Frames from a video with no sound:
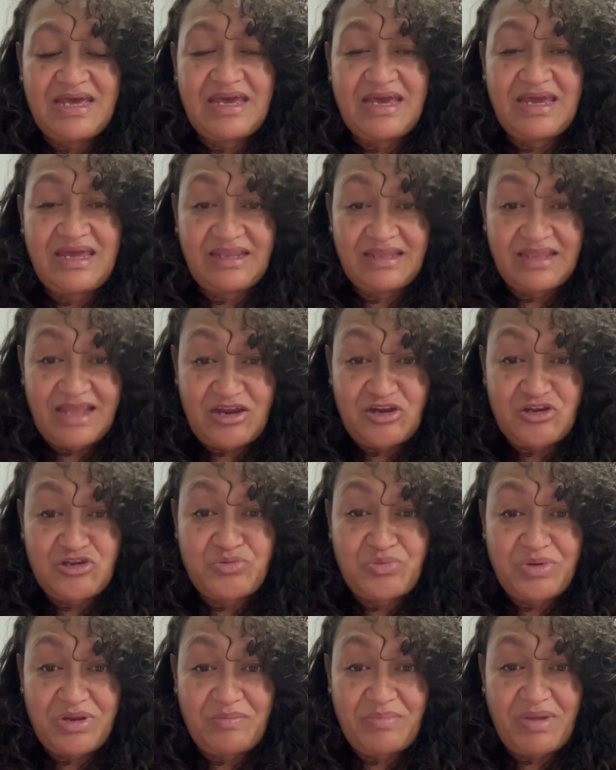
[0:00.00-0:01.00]
In
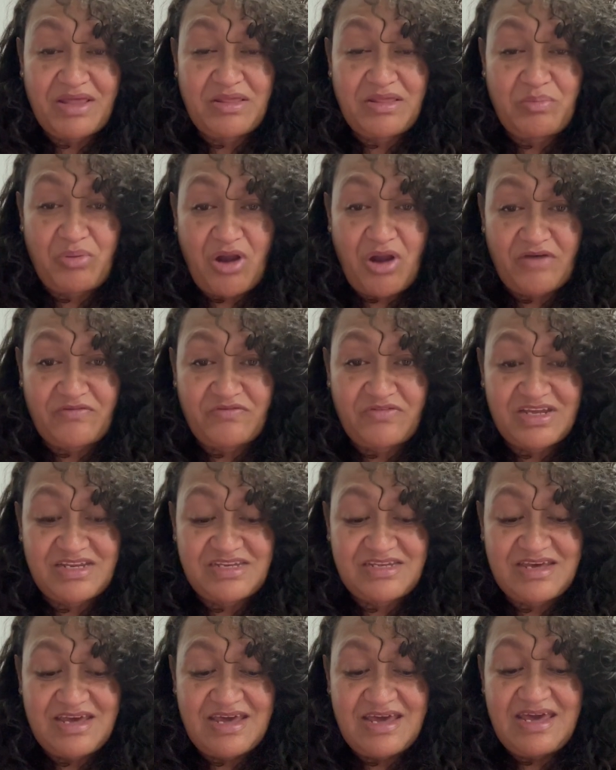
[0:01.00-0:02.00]
letters written by the
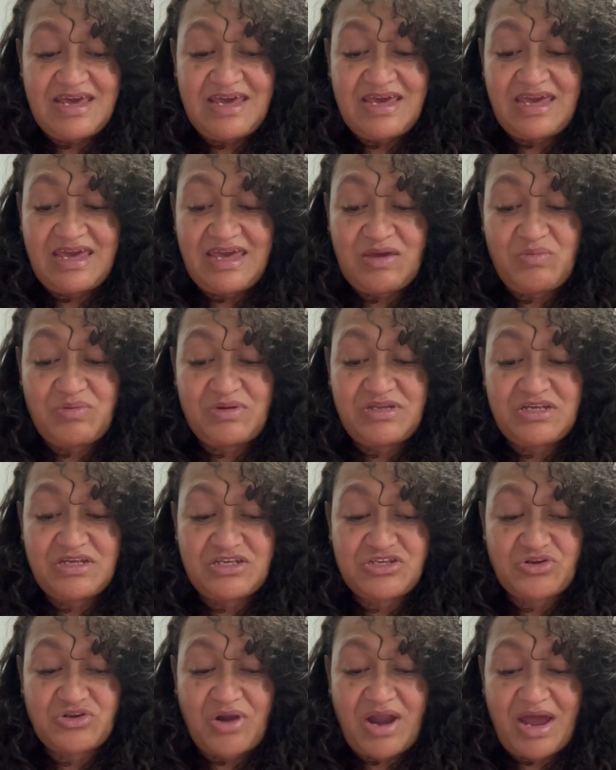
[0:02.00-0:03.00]
prophet, he would
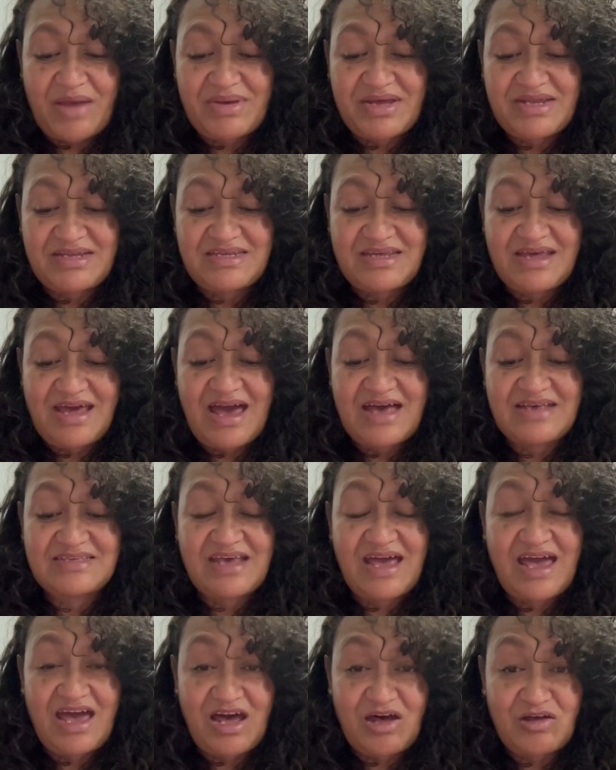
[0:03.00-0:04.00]
describe it as
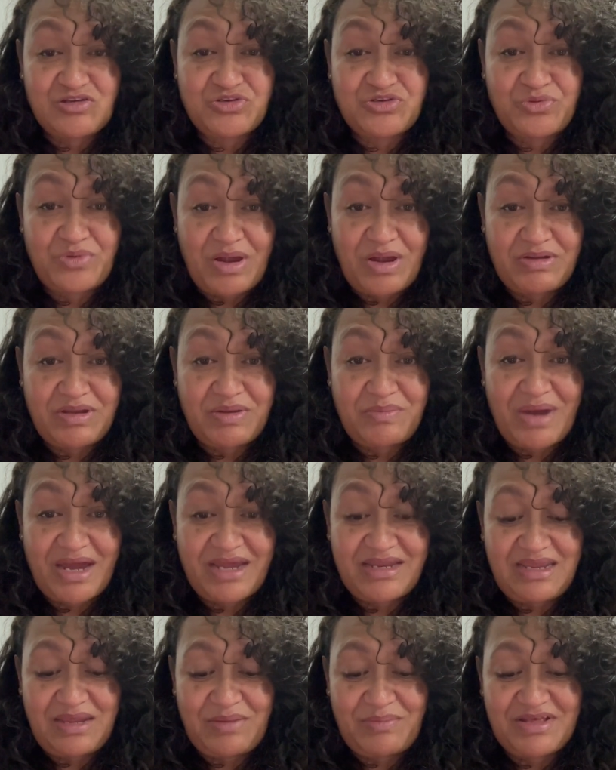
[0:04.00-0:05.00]
a hell surrounded by
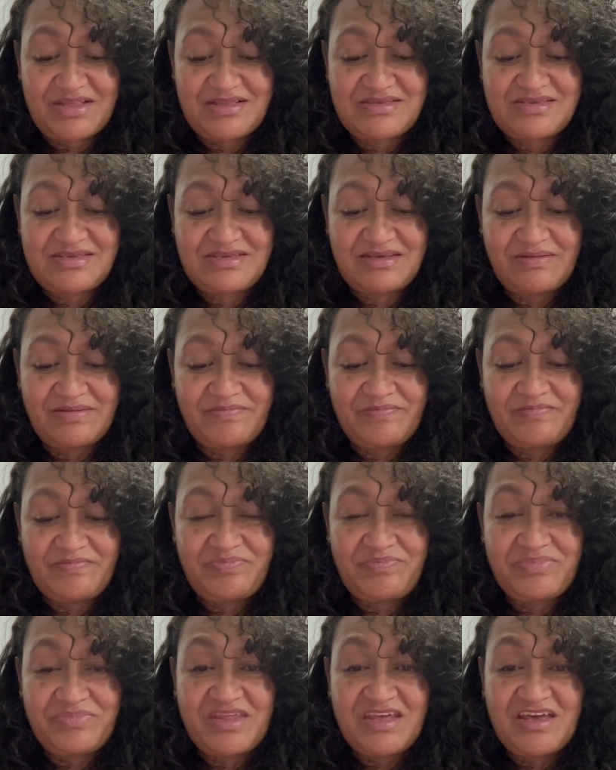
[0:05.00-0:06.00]
demons.
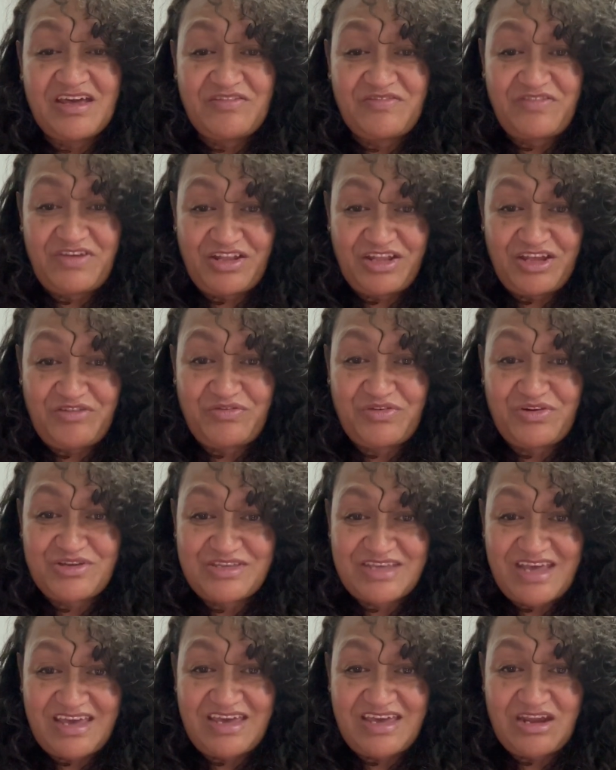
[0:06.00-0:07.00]
Feeling
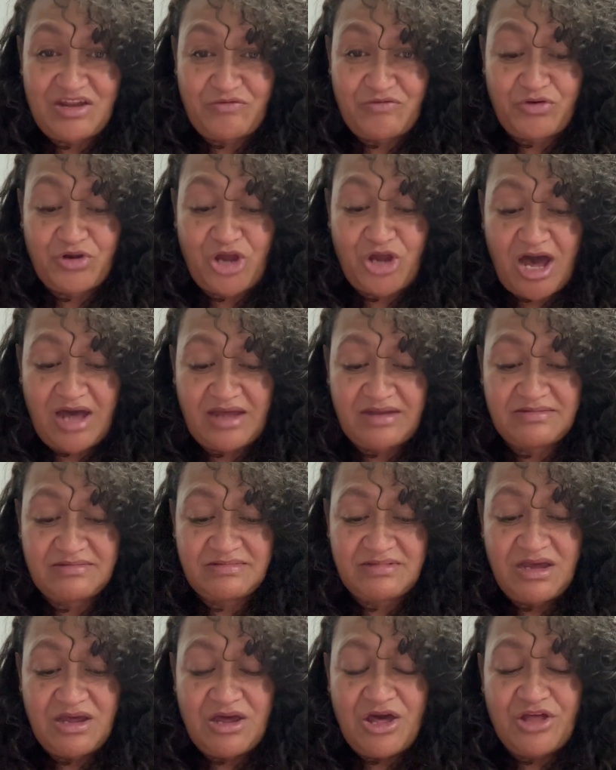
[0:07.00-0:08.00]
forsaken and forgotten,
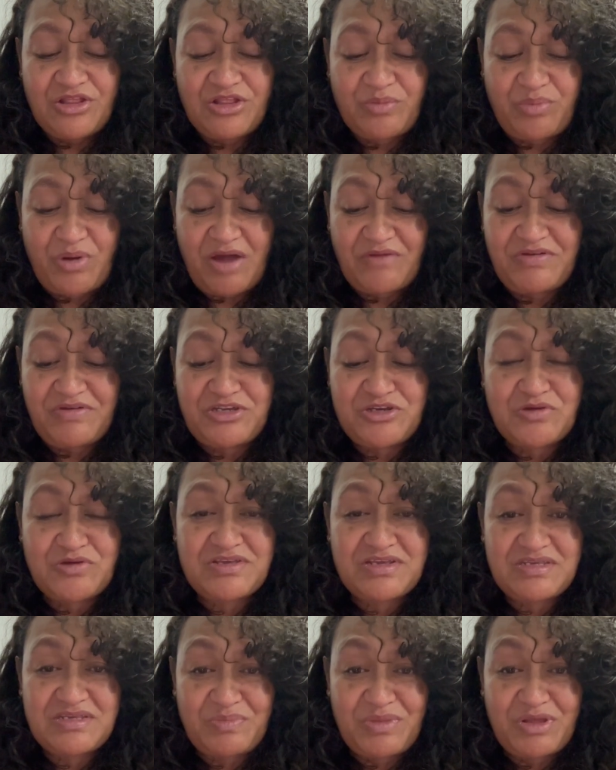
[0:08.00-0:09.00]
the prophet
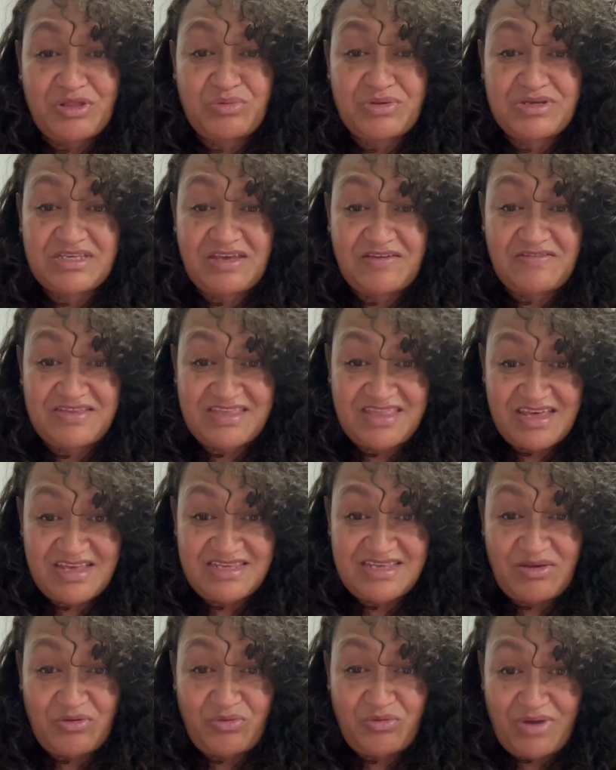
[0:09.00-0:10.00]
Joseph Smith receives
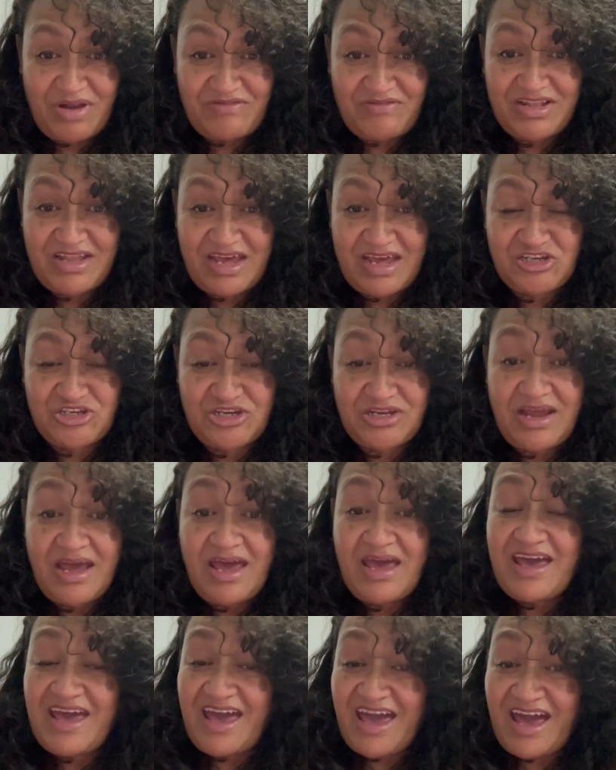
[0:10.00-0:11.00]
this revelation
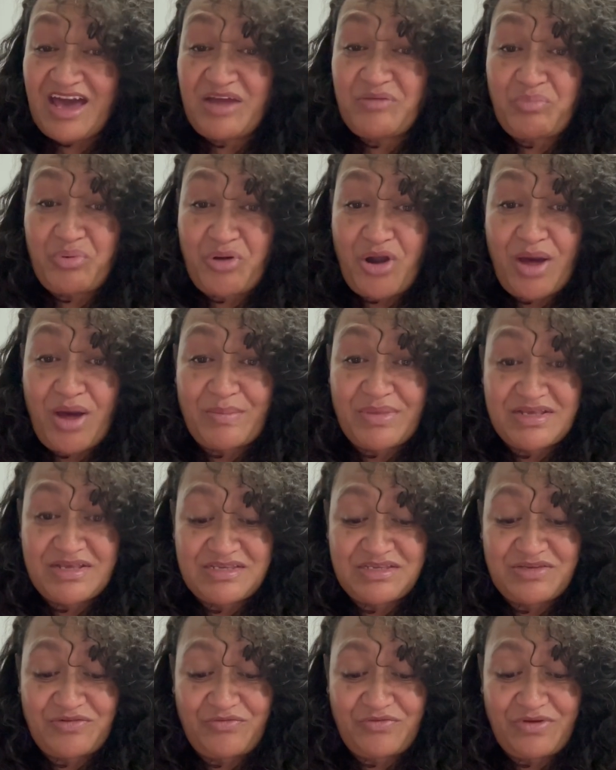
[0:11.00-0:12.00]
and
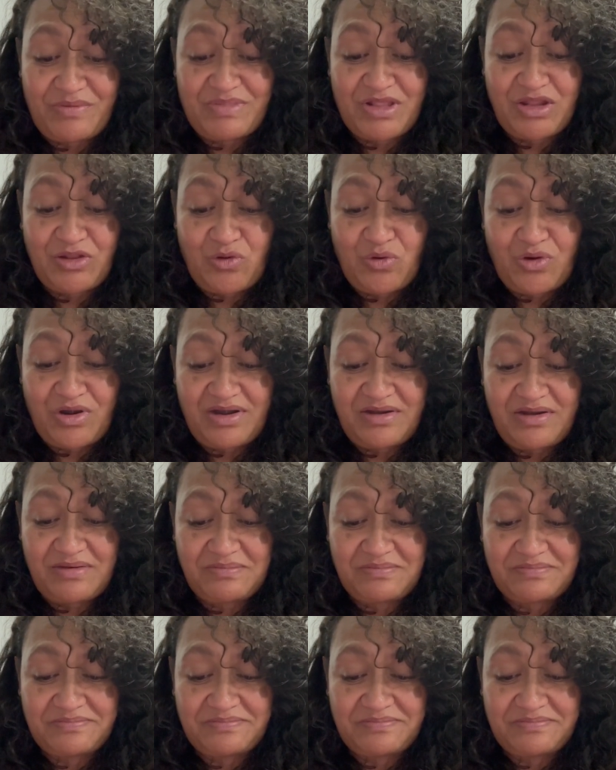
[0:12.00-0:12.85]
promise from the Lord.